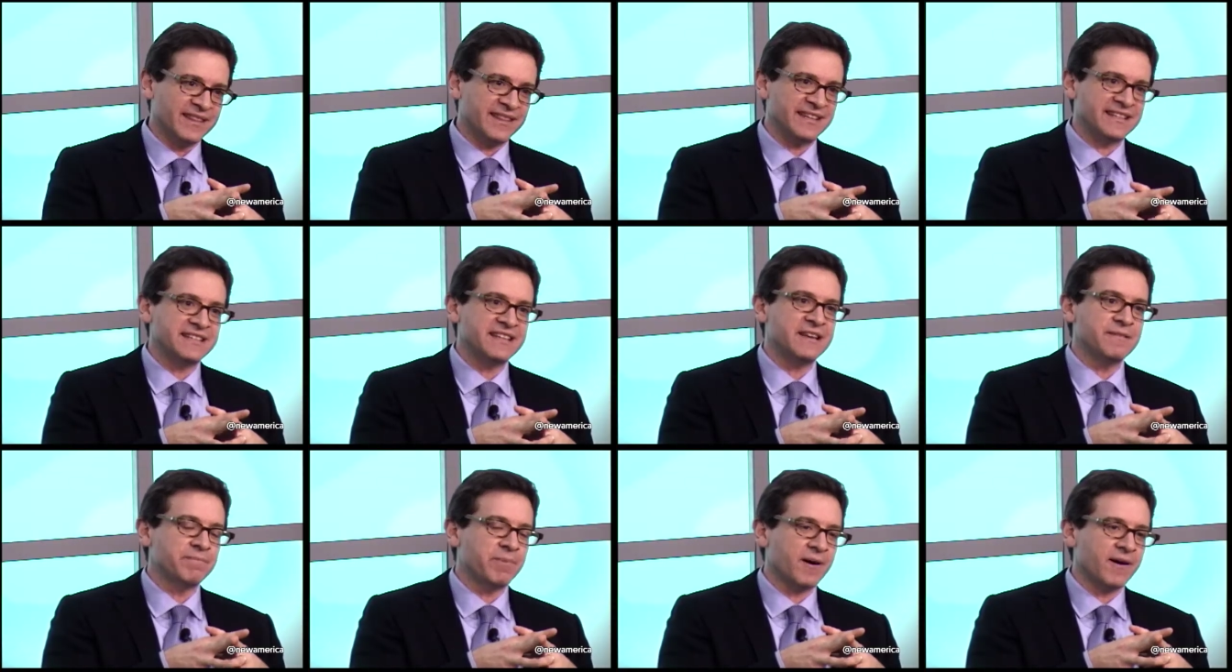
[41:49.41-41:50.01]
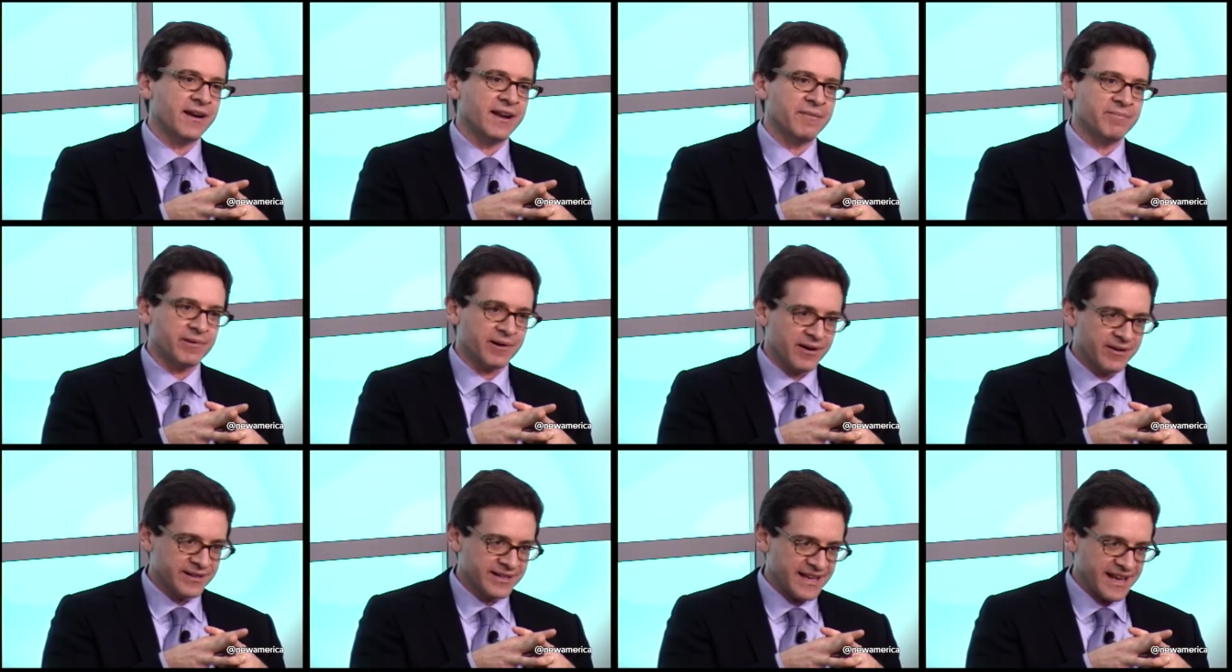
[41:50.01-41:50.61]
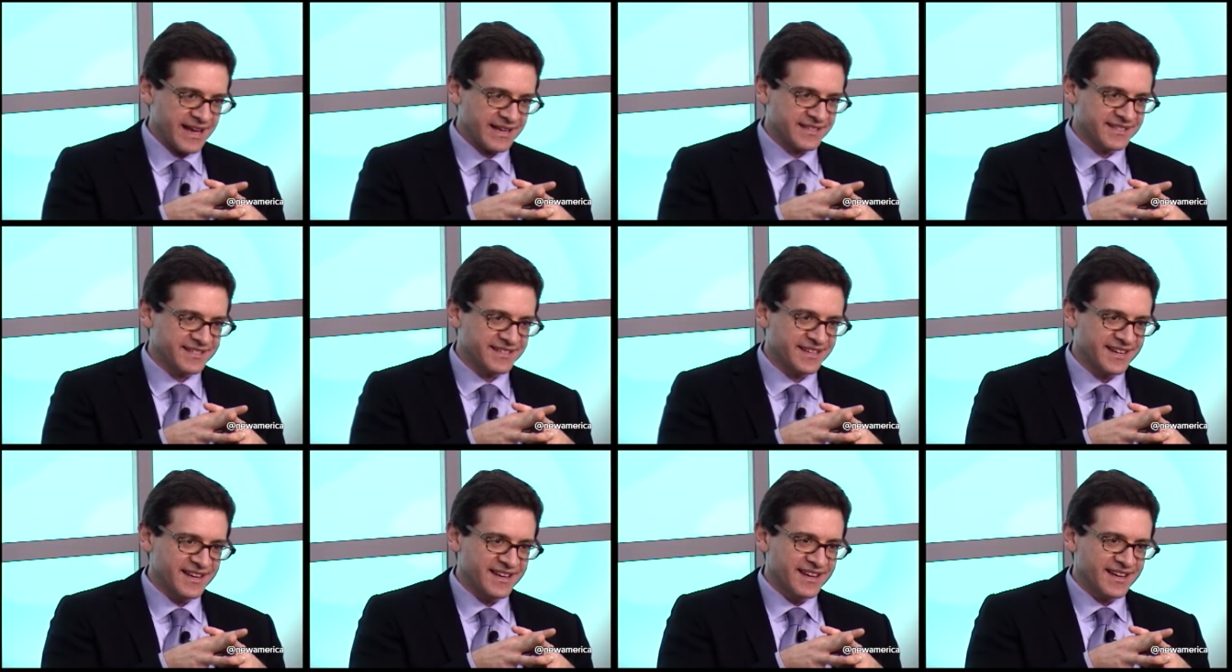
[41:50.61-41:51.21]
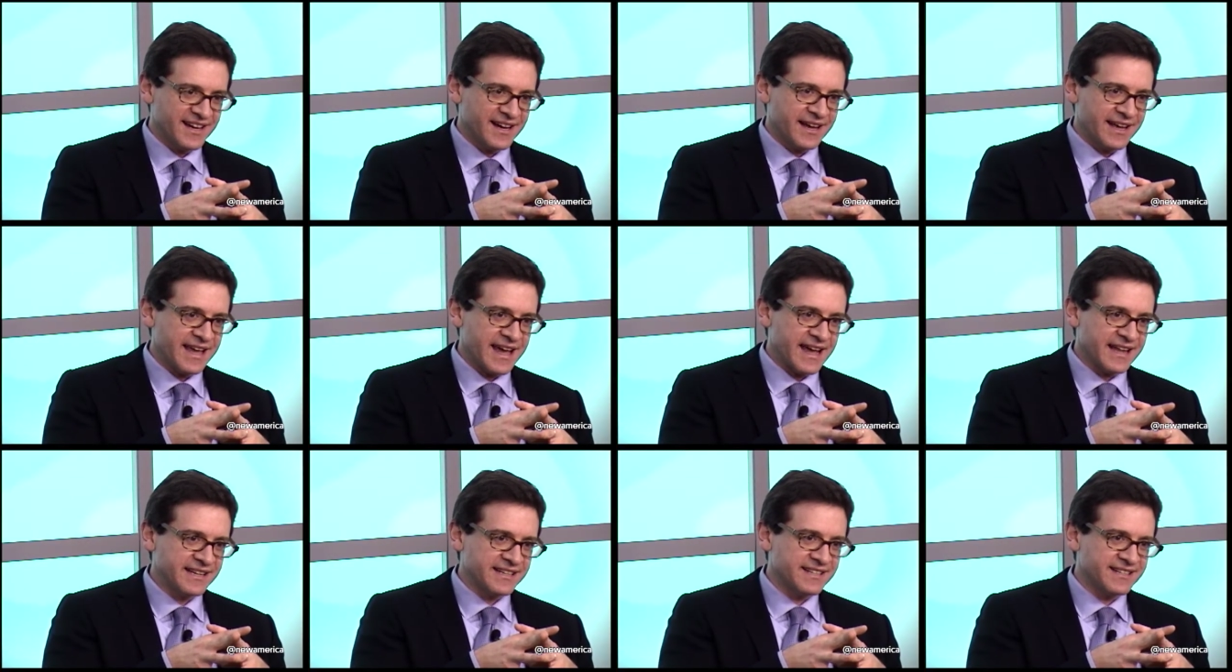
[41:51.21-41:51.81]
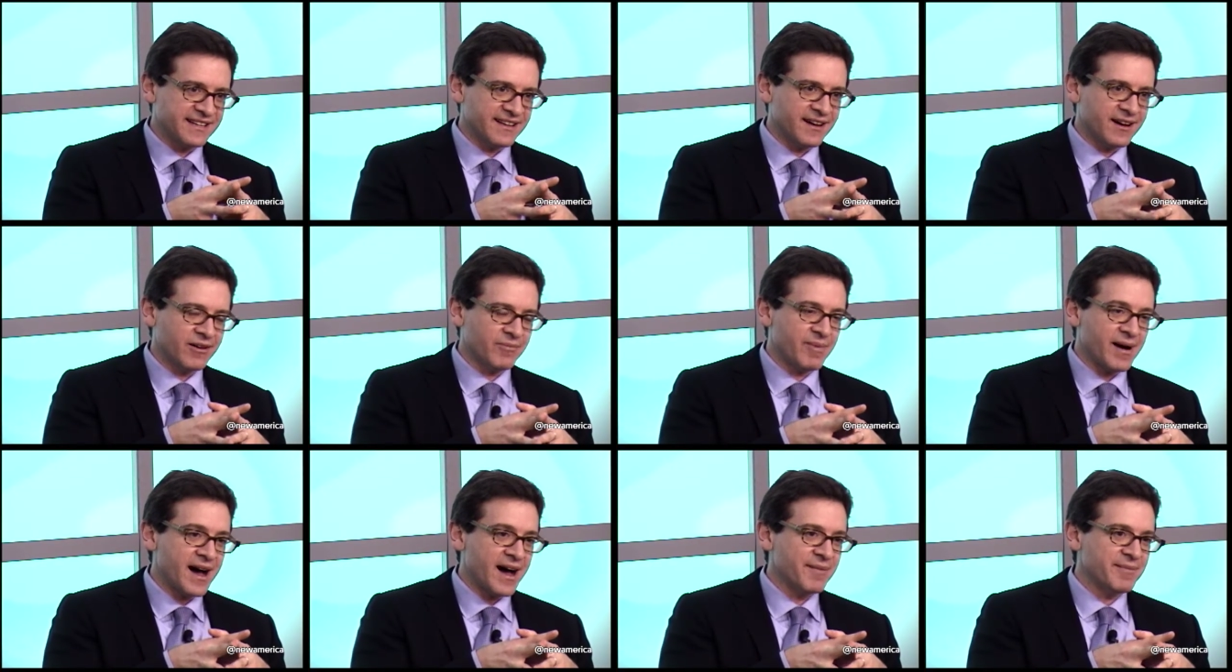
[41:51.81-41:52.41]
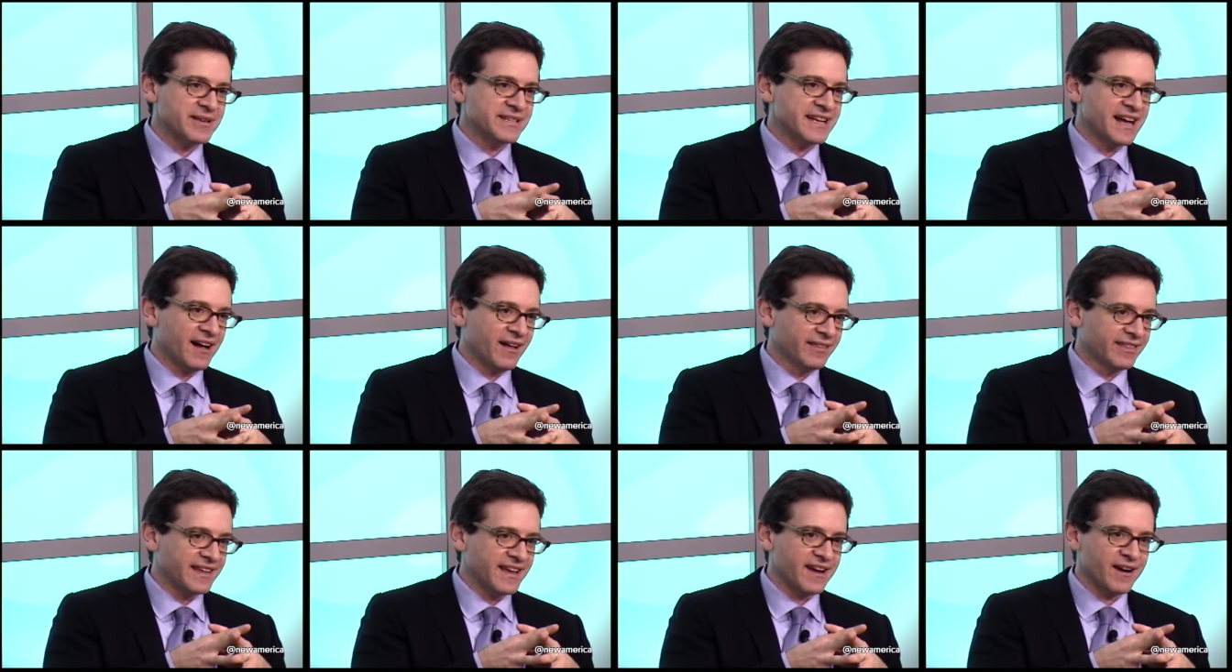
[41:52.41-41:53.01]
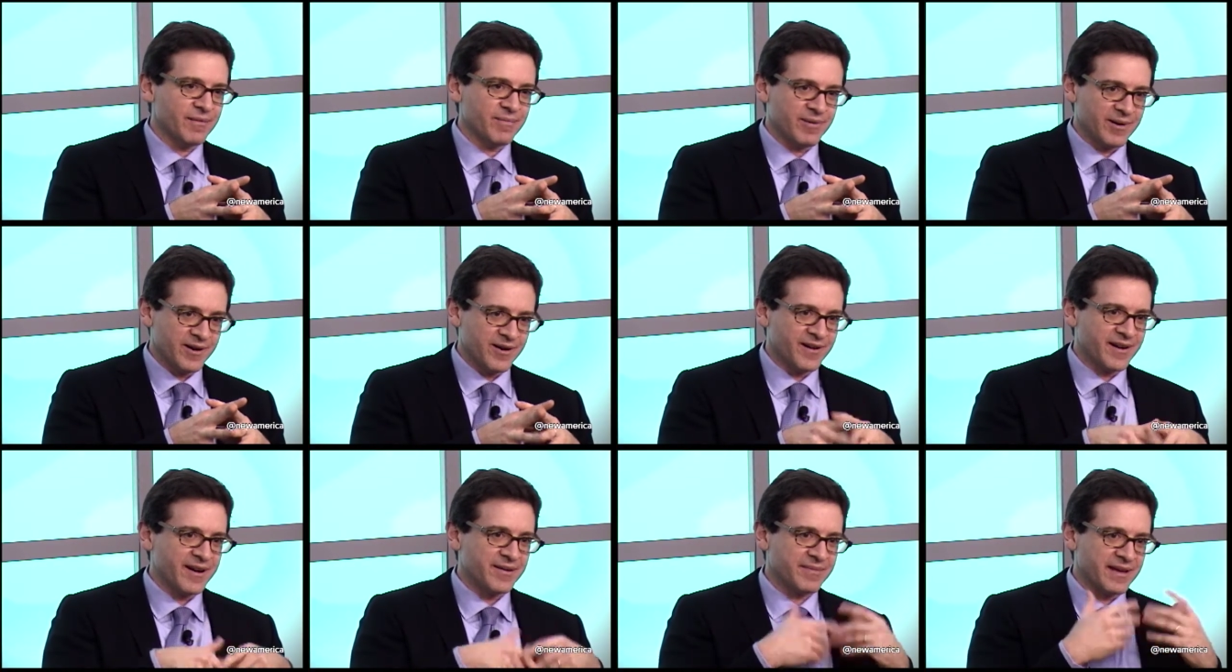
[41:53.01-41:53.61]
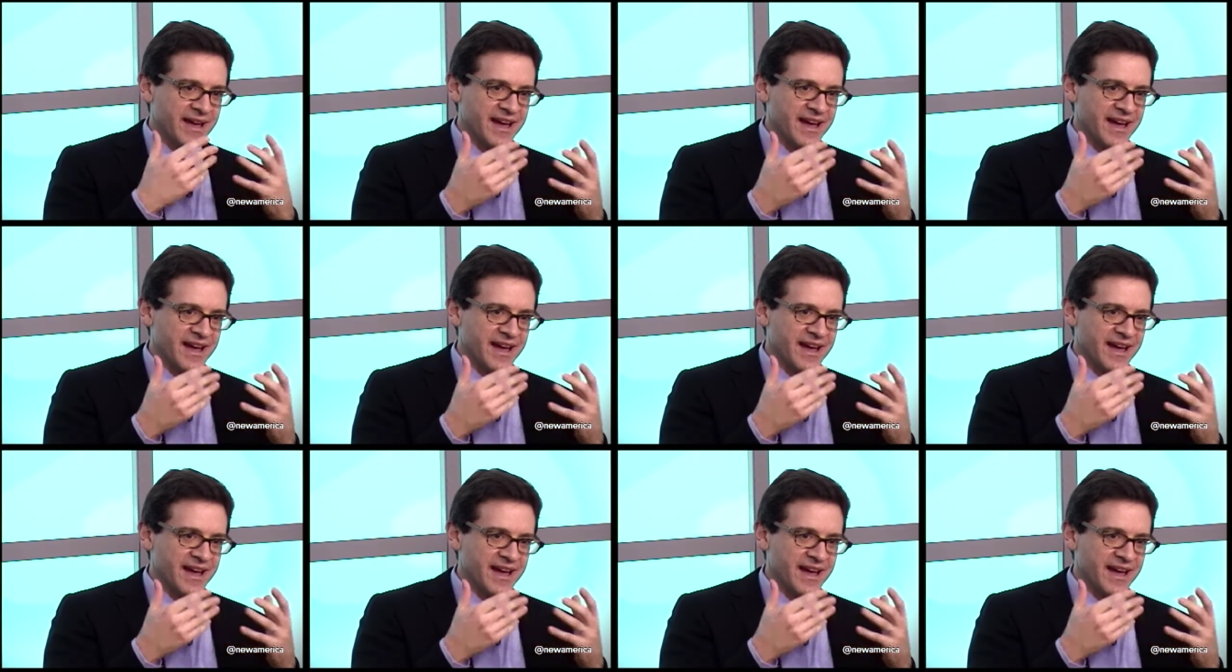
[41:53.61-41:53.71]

the Tea Party protests against Obama's health care program,